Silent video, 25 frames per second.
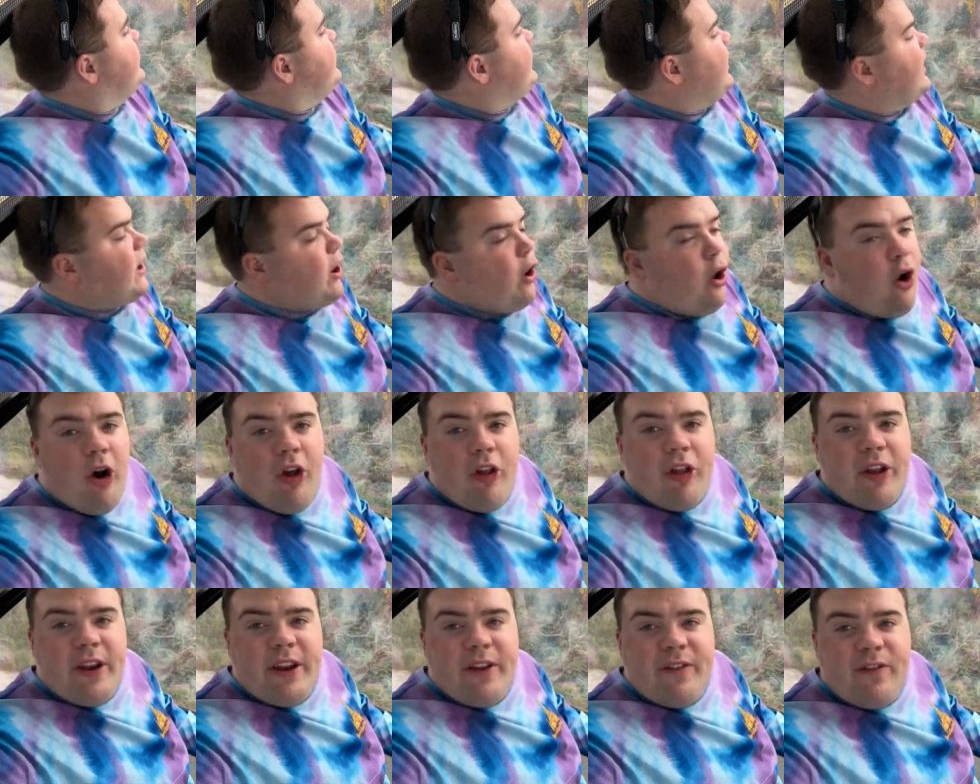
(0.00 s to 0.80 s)
like
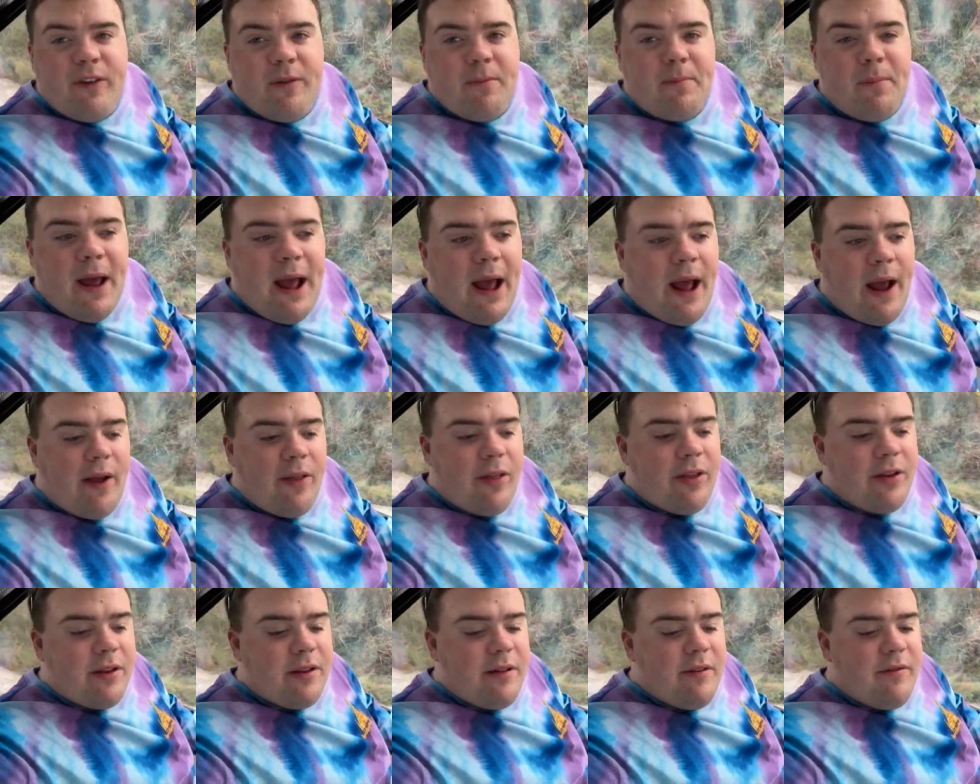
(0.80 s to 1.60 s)
all the different
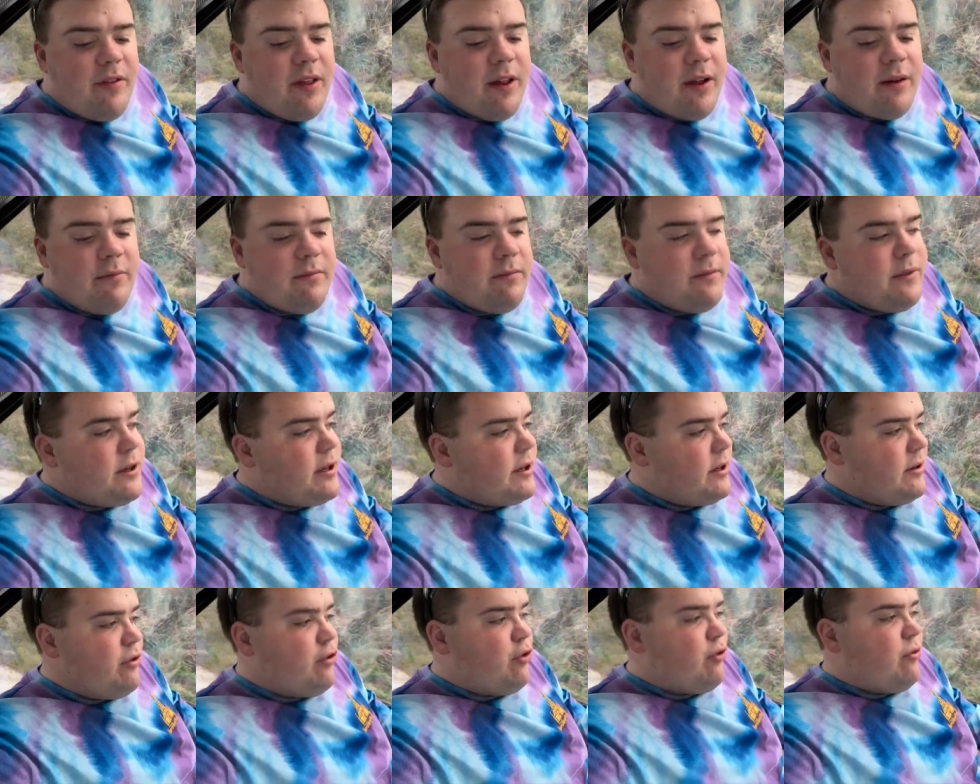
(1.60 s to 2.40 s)
paths of them
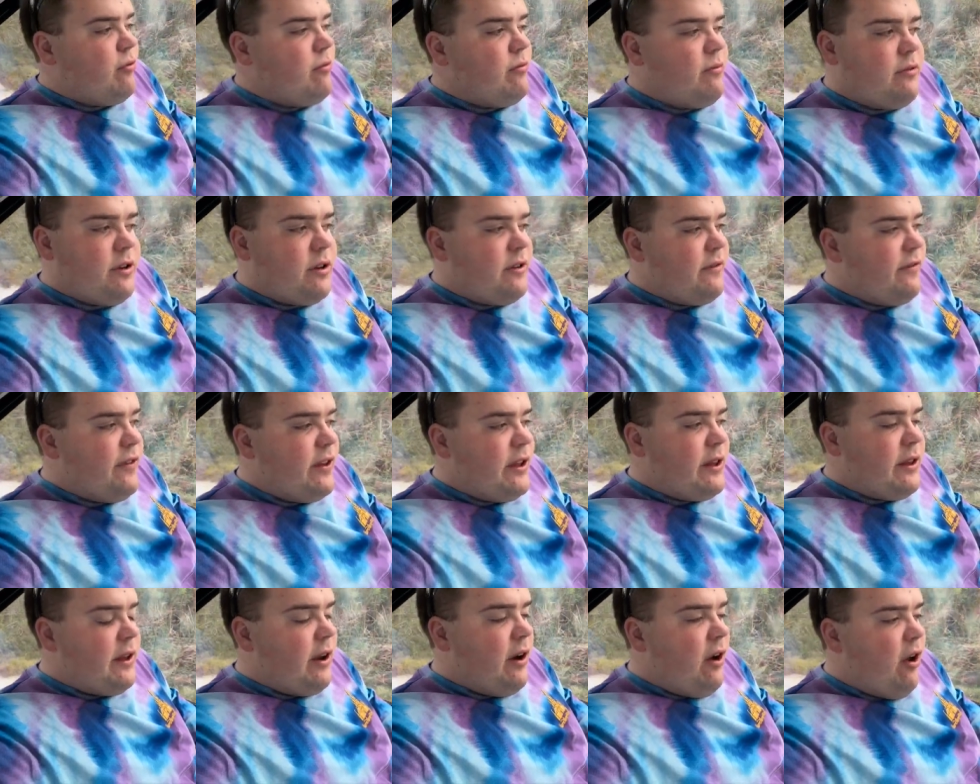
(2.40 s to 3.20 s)
to
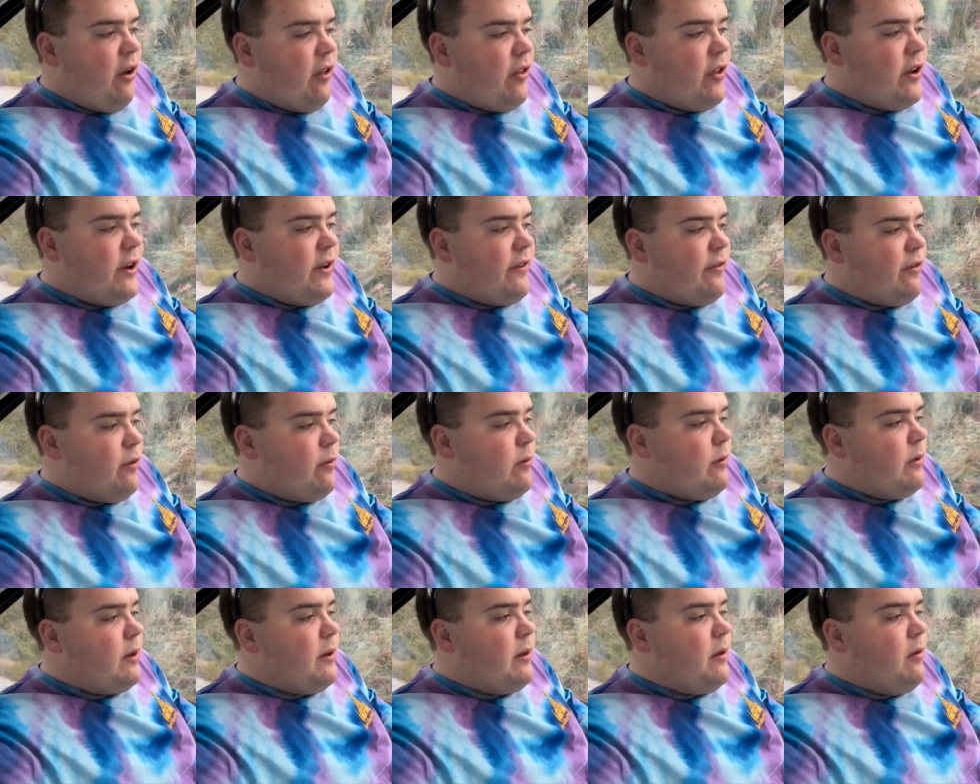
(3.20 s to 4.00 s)
visit all the
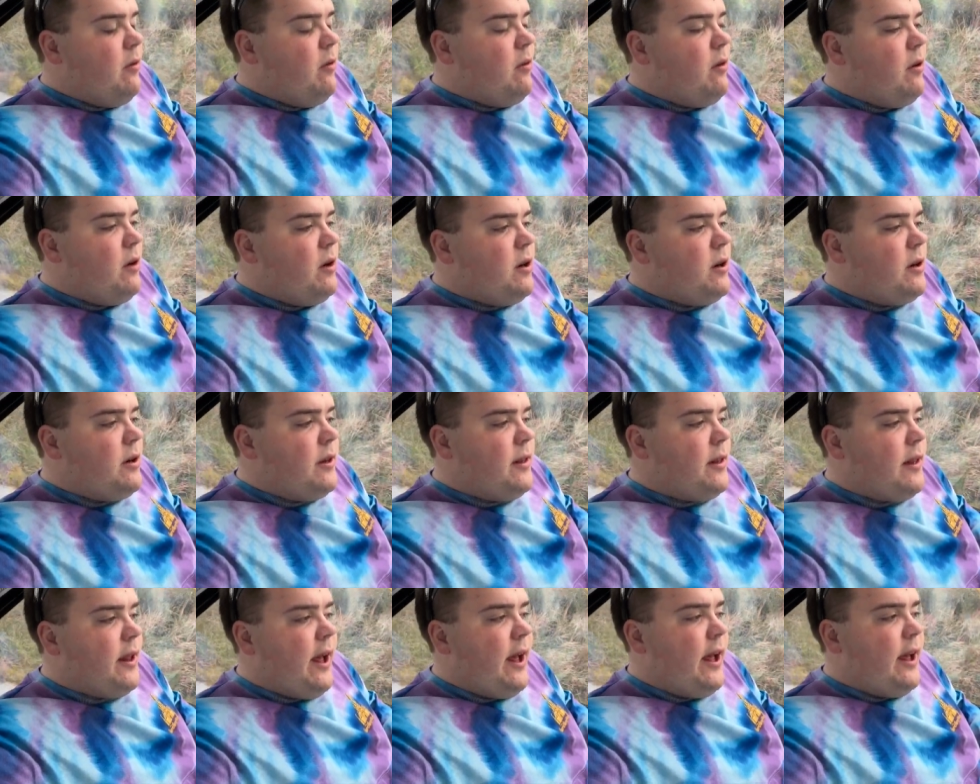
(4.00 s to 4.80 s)
different
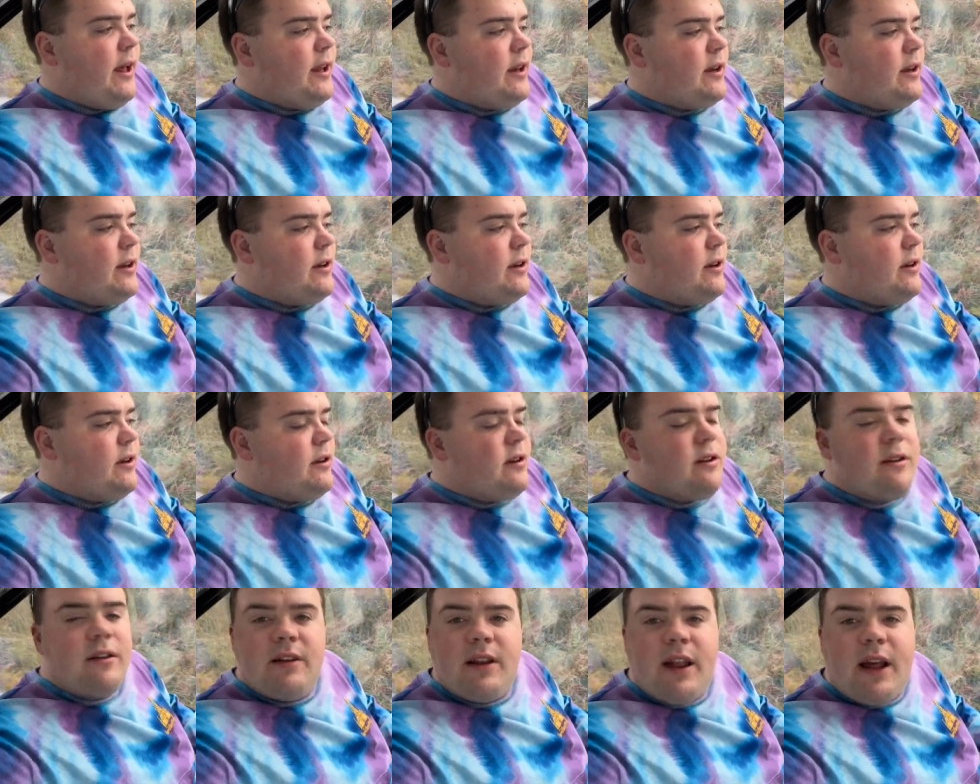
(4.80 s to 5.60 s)
resorts and
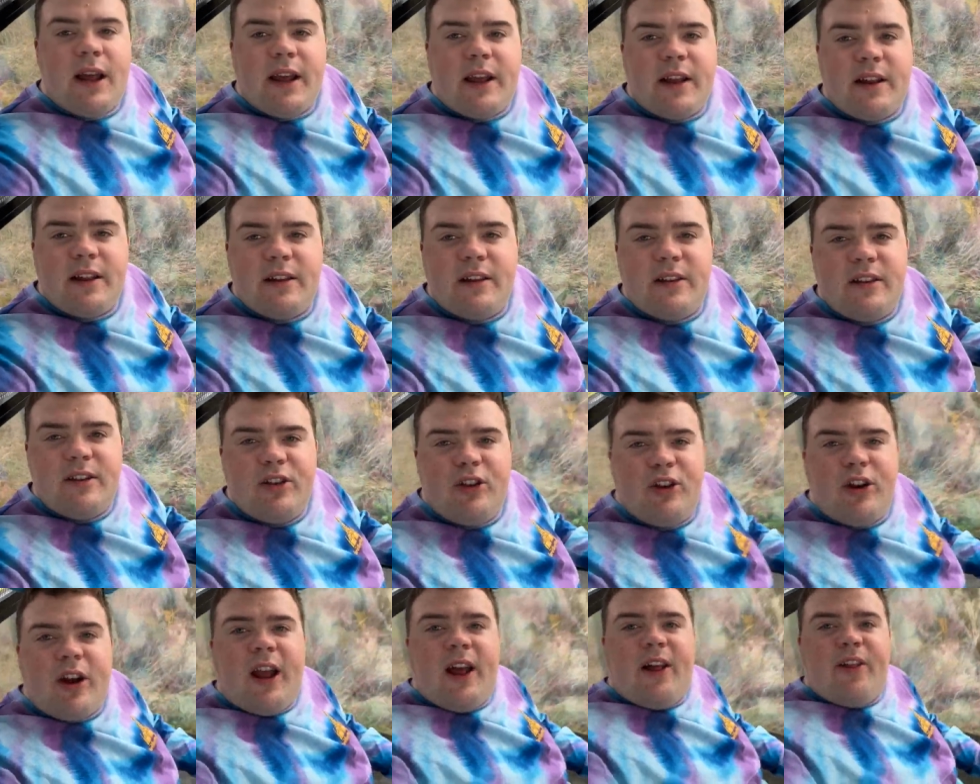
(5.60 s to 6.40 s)
like
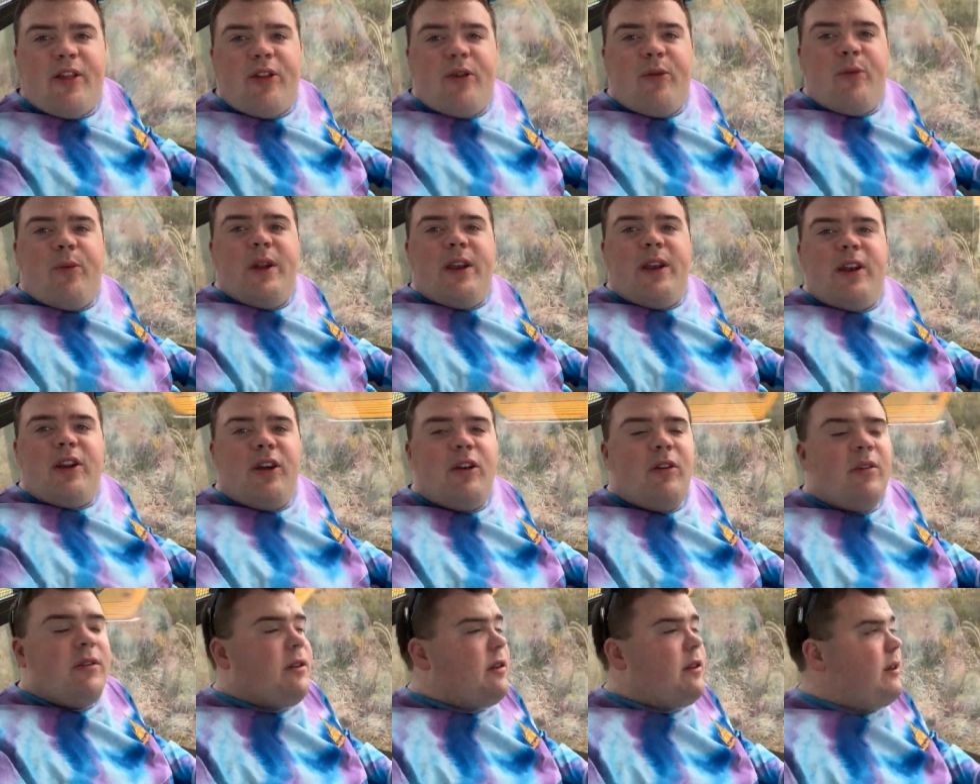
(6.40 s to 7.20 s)
look out the
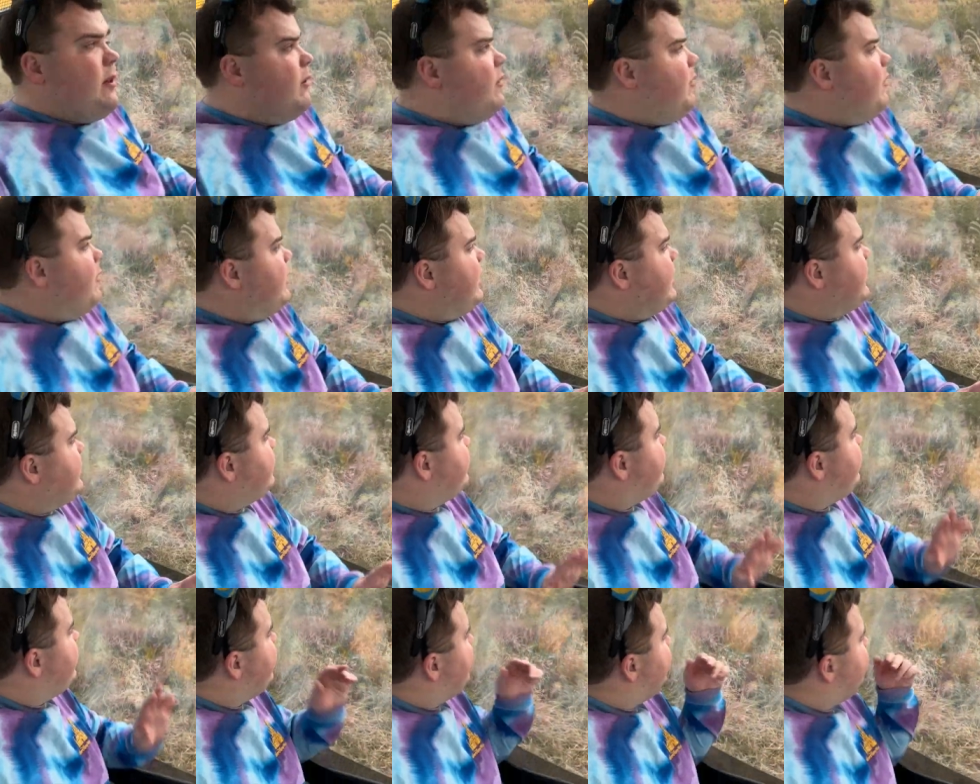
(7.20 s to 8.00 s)
window, see what we
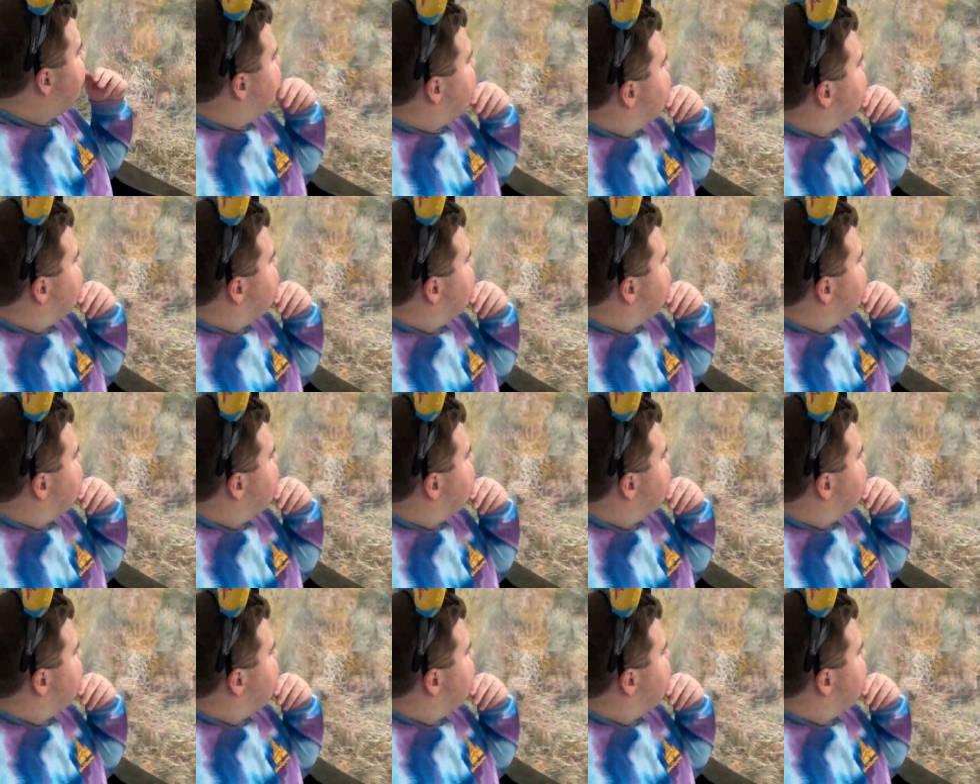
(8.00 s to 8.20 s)
see.